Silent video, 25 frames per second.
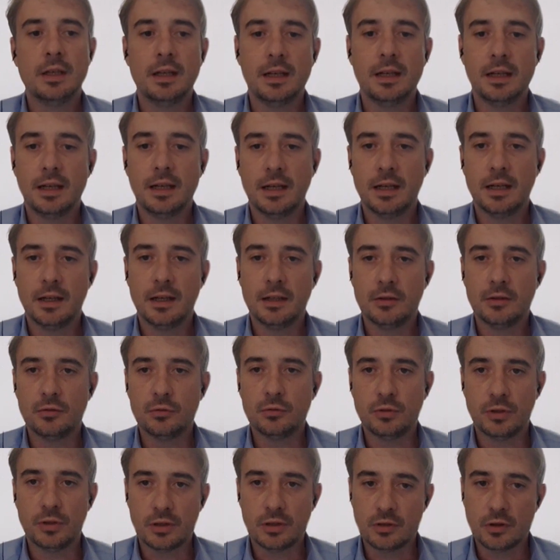to
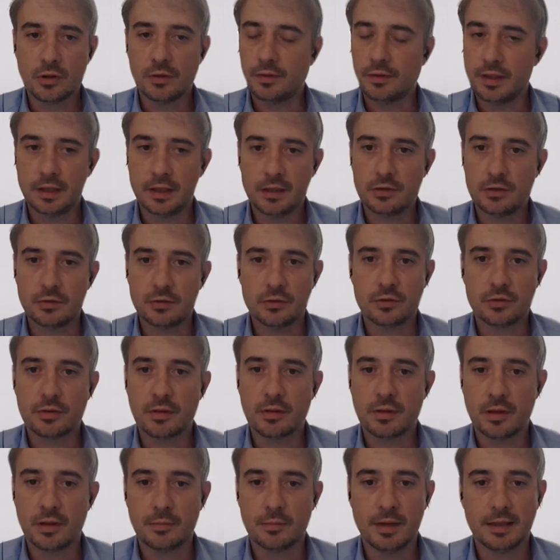resolve any issues
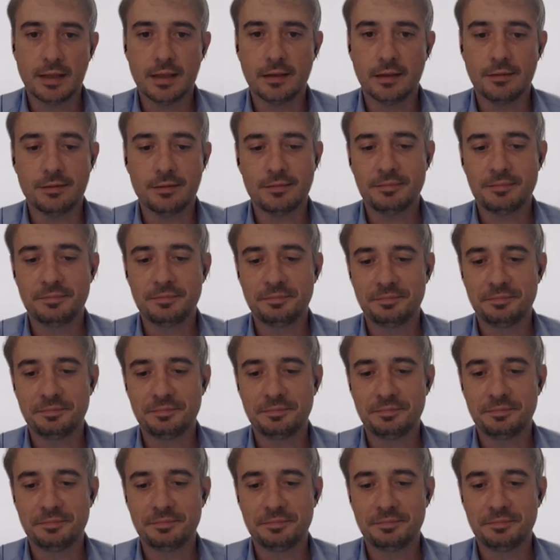they might have.